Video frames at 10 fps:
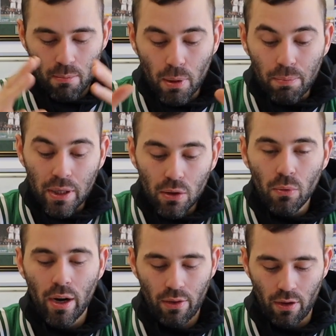But be
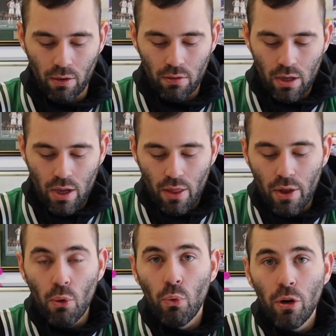aware though,
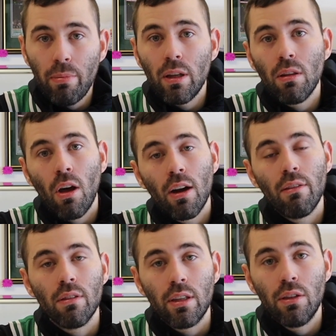there will be a lot
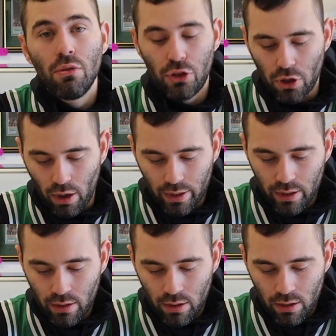of legal
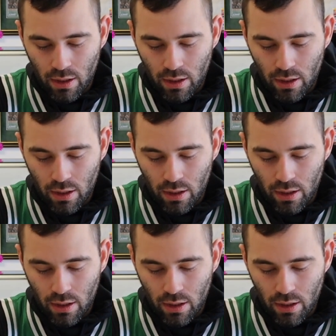jargon